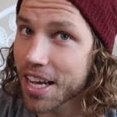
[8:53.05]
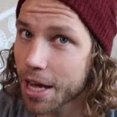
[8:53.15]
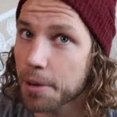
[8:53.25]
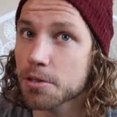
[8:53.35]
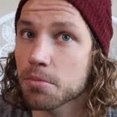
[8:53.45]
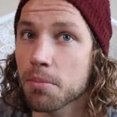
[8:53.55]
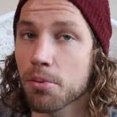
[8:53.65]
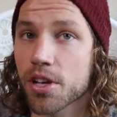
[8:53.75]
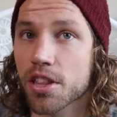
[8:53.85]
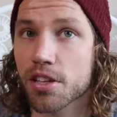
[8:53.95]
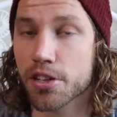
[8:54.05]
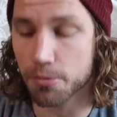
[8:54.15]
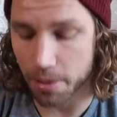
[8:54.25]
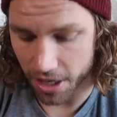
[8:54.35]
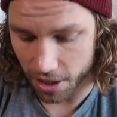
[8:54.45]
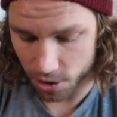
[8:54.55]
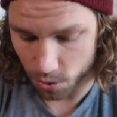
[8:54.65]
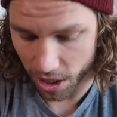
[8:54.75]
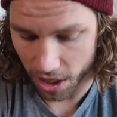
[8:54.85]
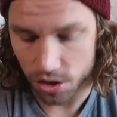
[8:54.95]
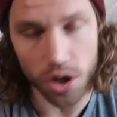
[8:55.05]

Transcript: Helps me breathe a little better as well.